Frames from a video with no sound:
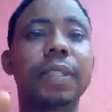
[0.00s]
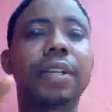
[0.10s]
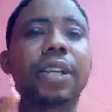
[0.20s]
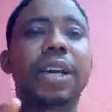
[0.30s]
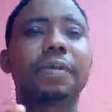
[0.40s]

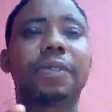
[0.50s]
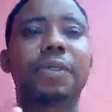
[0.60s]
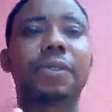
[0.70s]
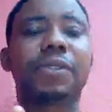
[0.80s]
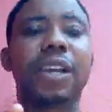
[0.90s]
Good
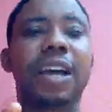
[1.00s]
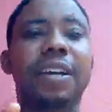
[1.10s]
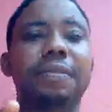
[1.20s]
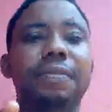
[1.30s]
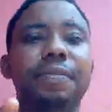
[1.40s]
afternoon,
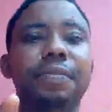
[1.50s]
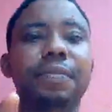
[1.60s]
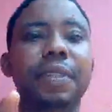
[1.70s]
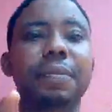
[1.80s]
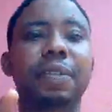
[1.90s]
sir.
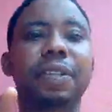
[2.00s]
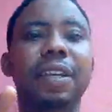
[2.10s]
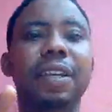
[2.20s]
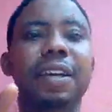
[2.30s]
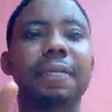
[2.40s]

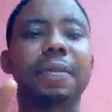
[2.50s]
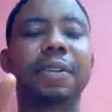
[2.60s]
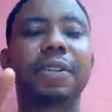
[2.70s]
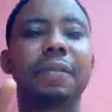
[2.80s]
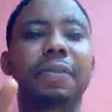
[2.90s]

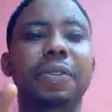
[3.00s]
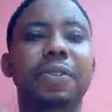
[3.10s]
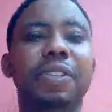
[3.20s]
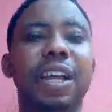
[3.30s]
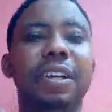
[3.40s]
Good
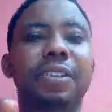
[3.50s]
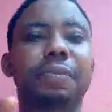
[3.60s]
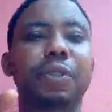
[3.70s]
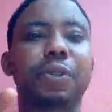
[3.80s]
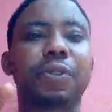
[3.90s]
afternoon, sir.
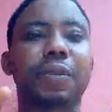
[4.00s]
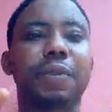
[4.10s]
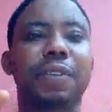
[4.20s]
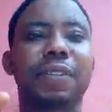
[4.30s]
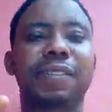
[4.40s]
Crypto
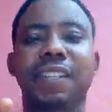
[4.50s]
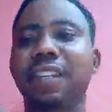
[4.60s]
TBC.